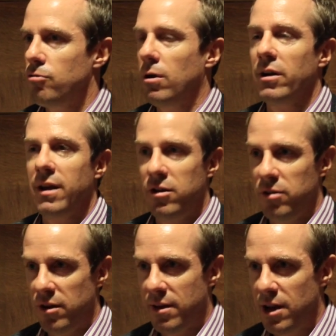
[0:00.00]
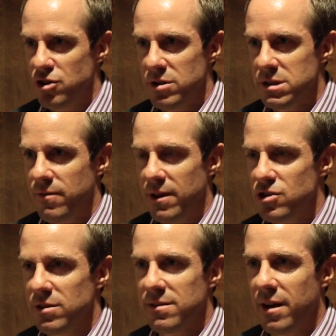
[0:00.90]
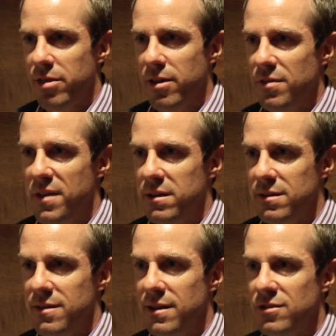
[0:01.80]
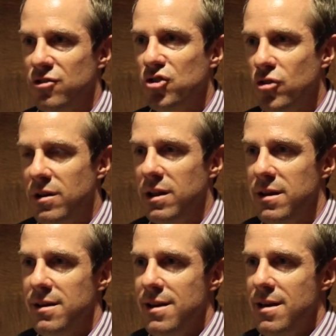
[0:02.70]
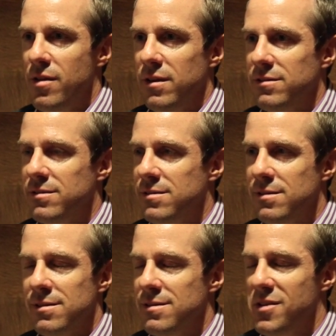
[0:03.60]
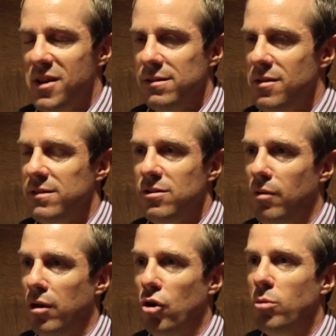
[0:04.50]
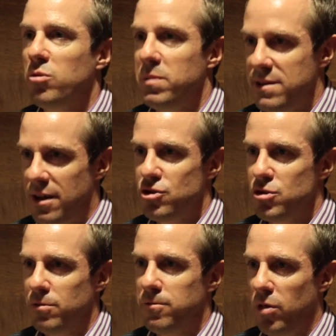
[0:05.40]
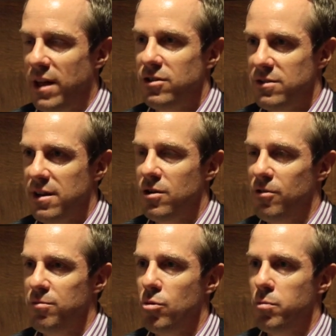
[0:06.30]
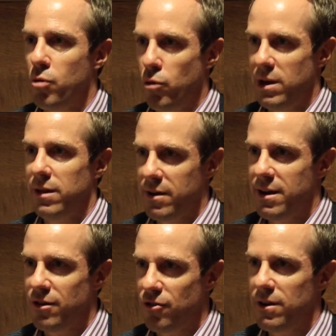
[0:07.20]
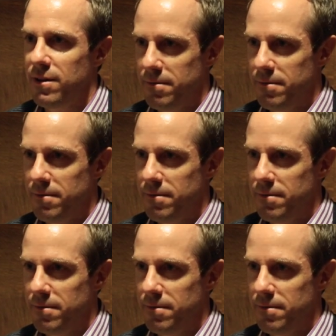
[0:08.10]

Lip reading: to roll out education interventions, and I think that certainly there's an enormous potential for that to take off more broadly in the country.